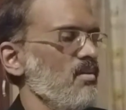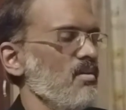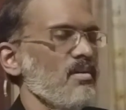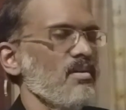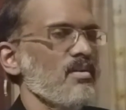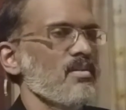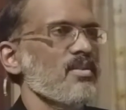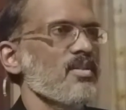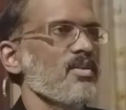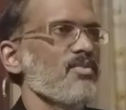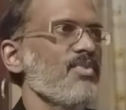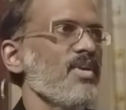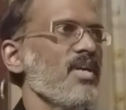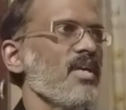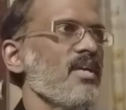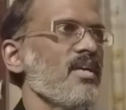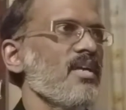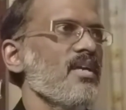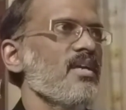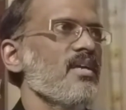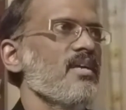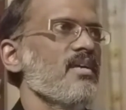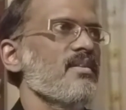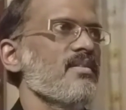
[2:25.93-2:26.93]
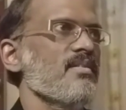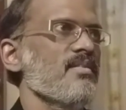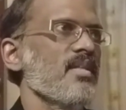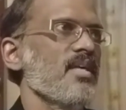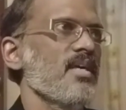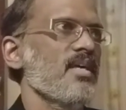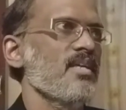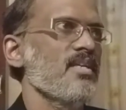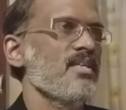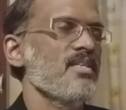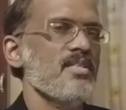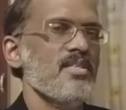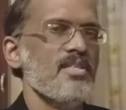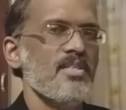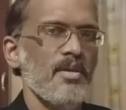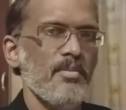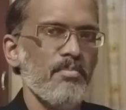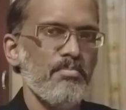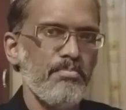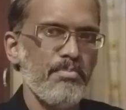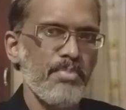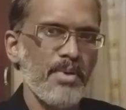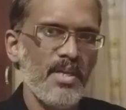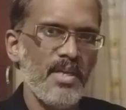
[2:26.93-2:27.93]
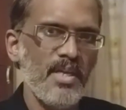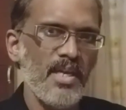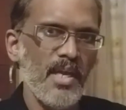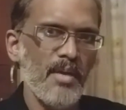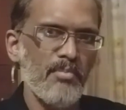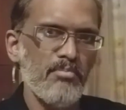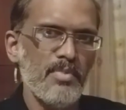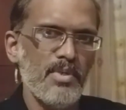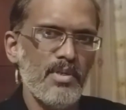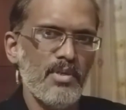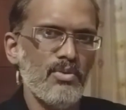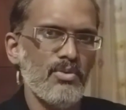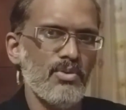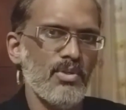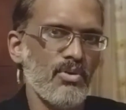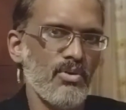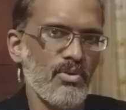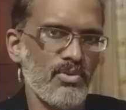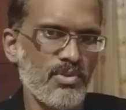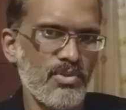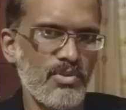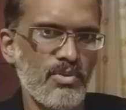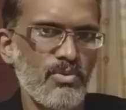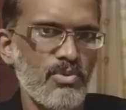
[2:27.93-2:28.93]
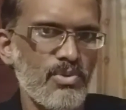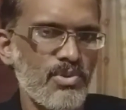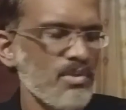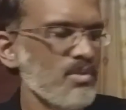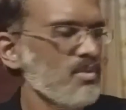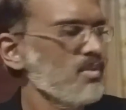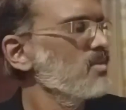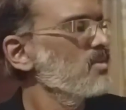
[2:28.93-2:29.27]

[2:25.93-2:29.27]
The way there is preamble to the Constitution,